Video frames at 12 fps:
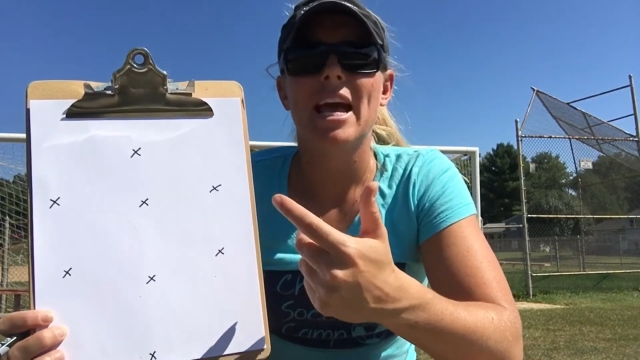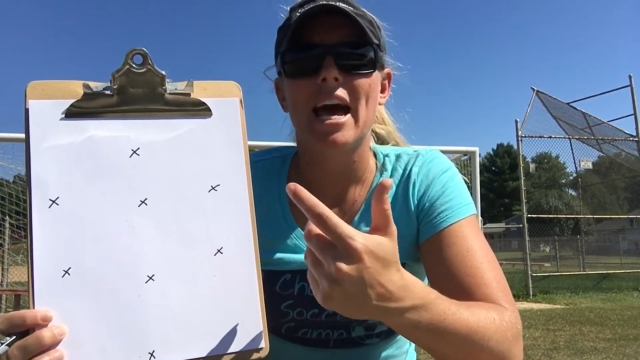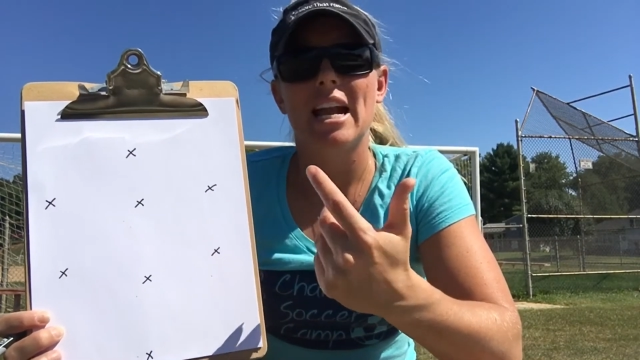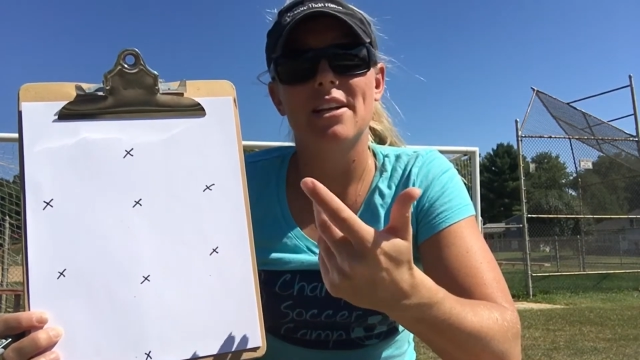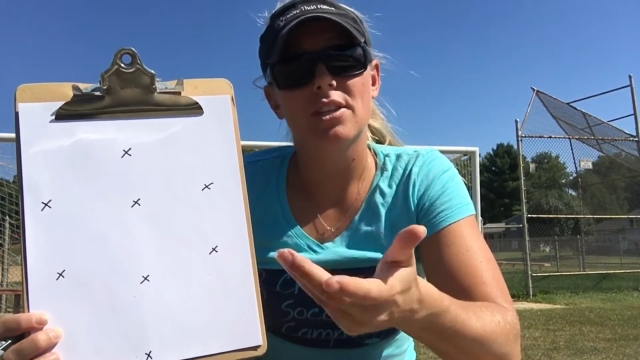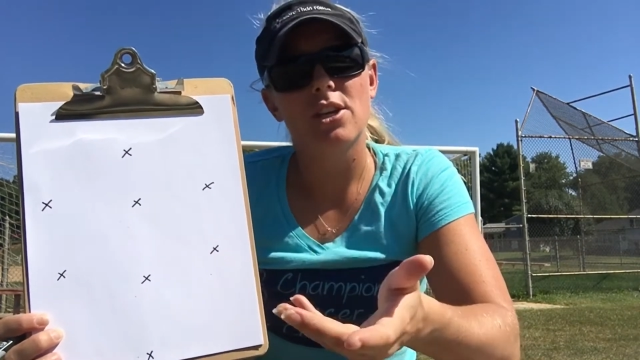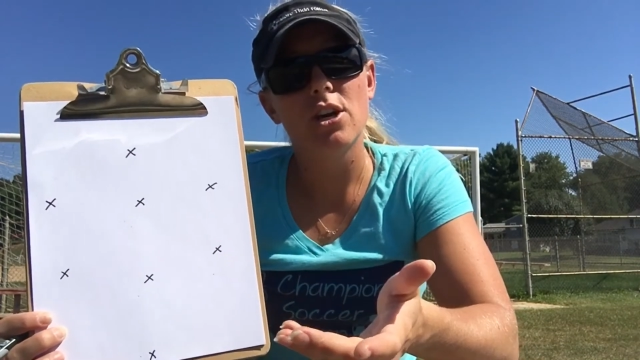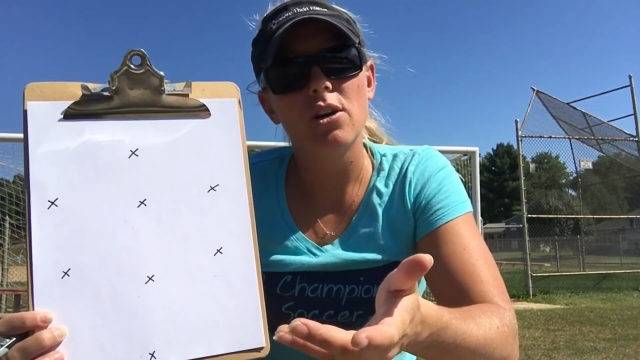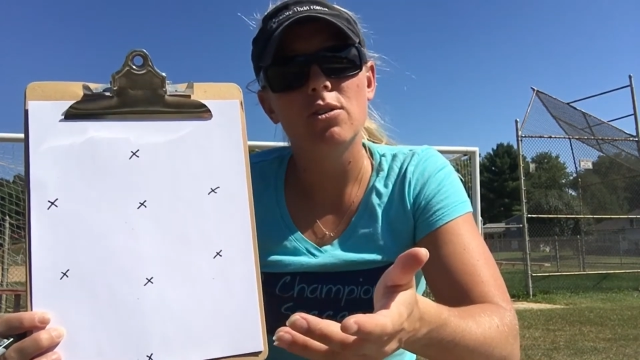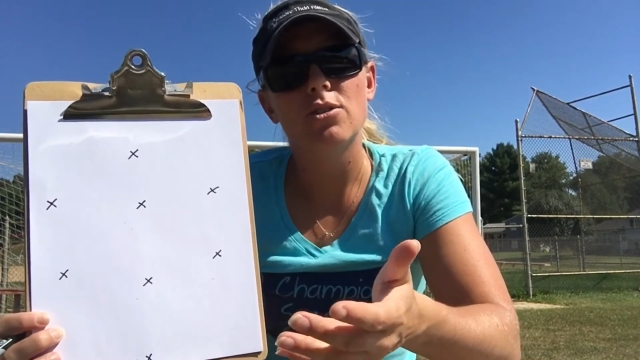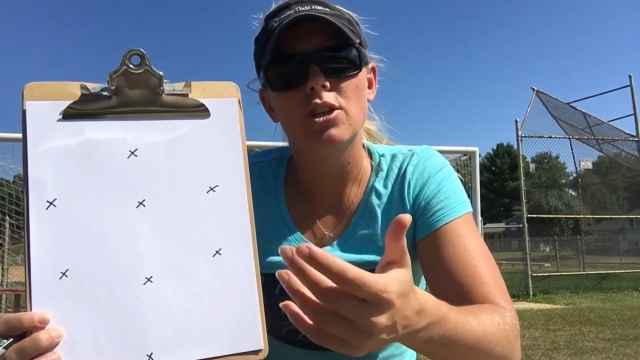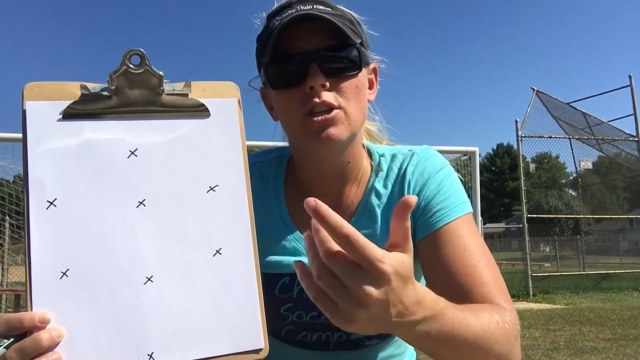And as a
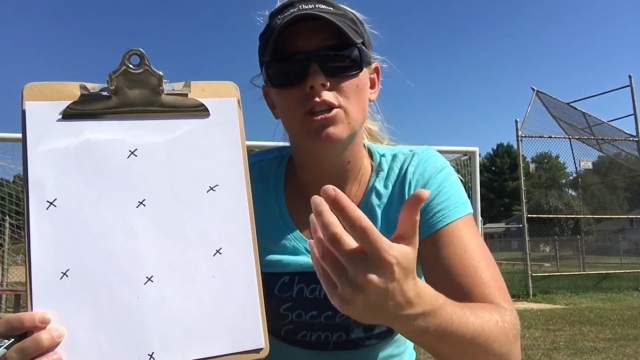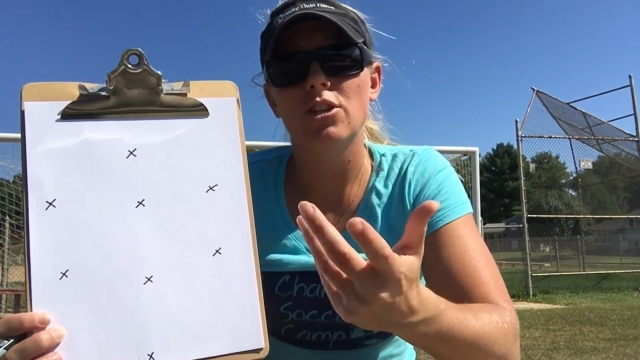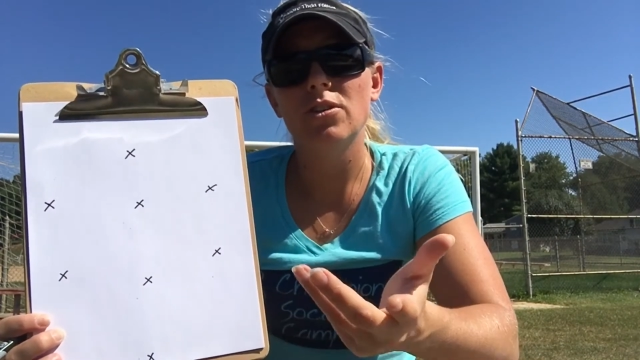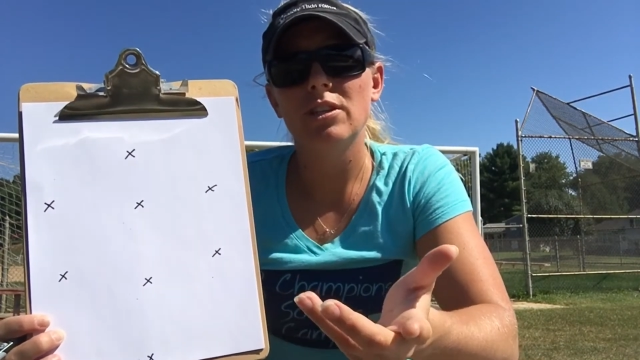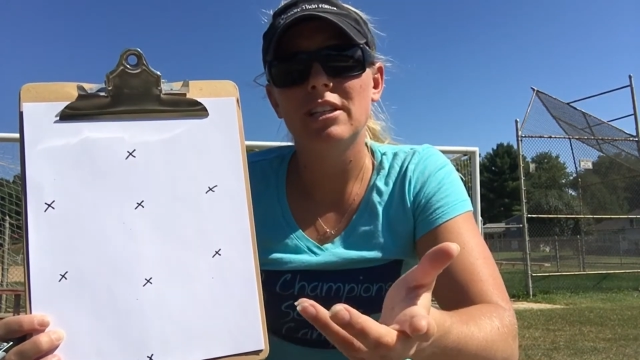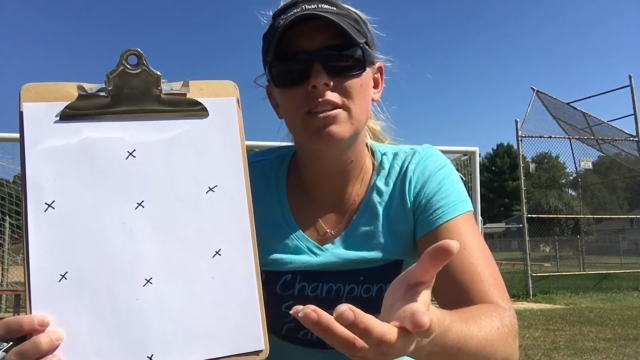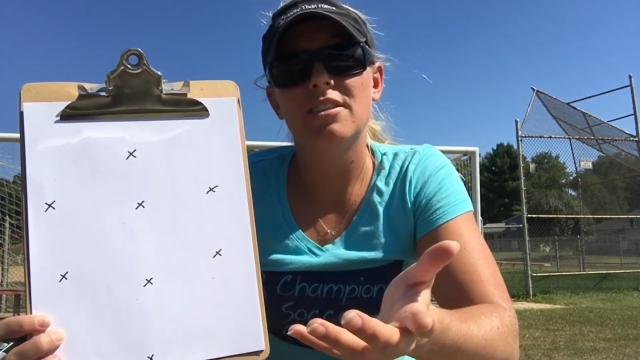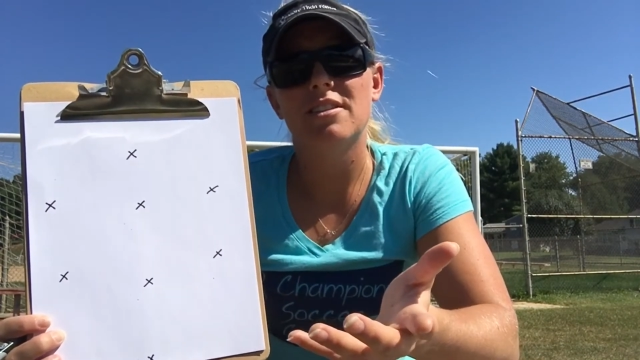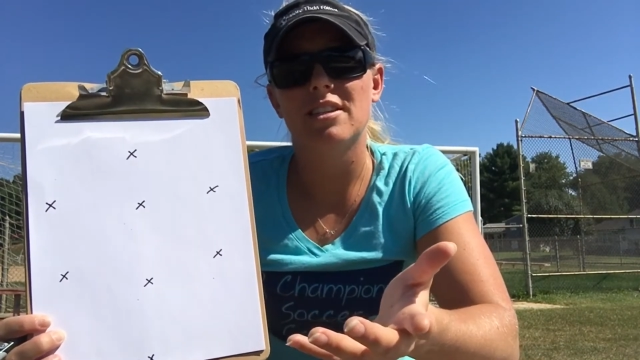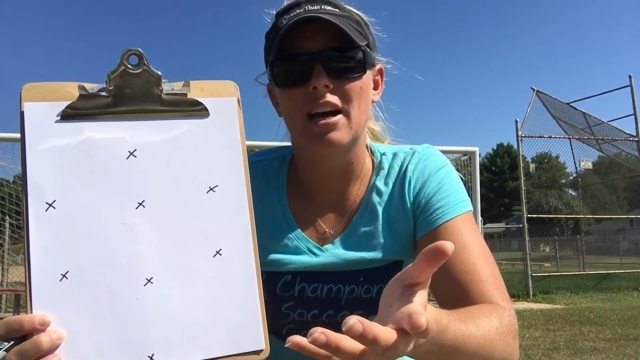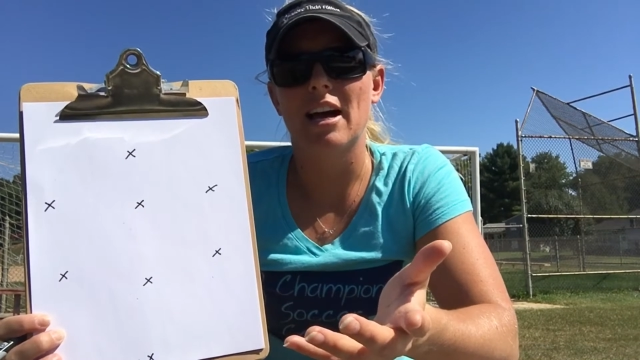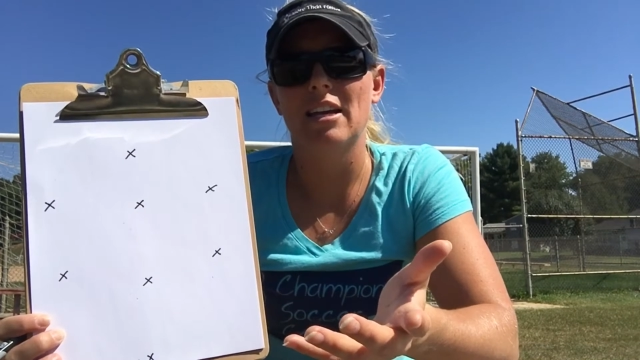coach, you need to
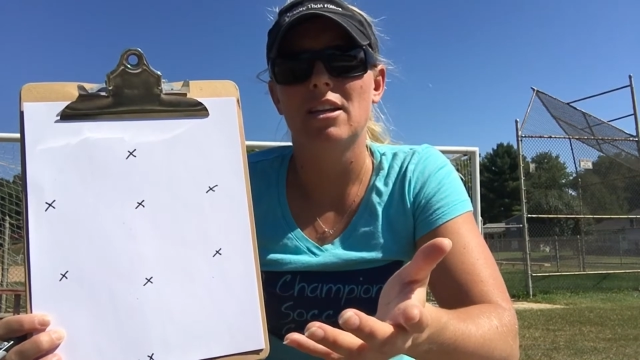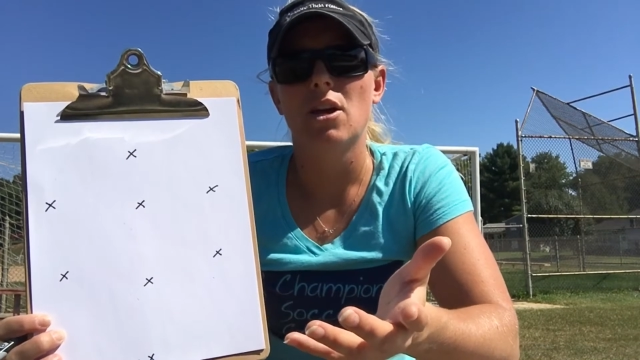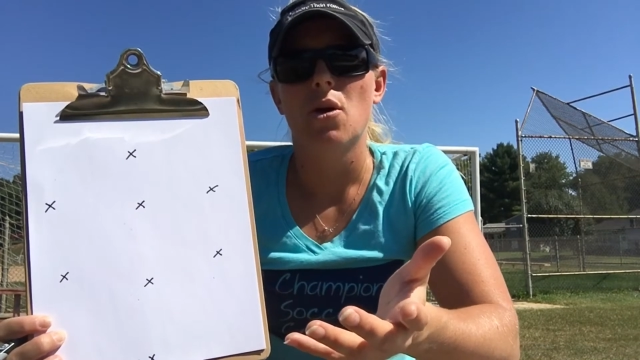decide